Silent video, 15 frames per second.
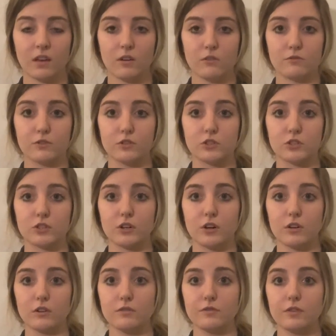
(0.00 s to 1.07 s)
For
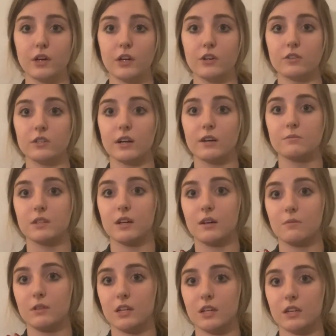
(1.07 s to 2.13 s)
scarf, your
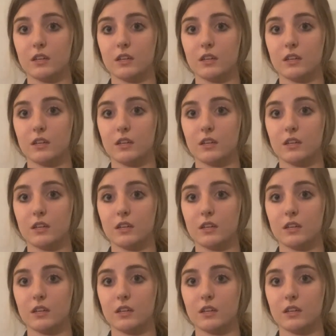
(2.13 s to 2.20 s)
non-dominant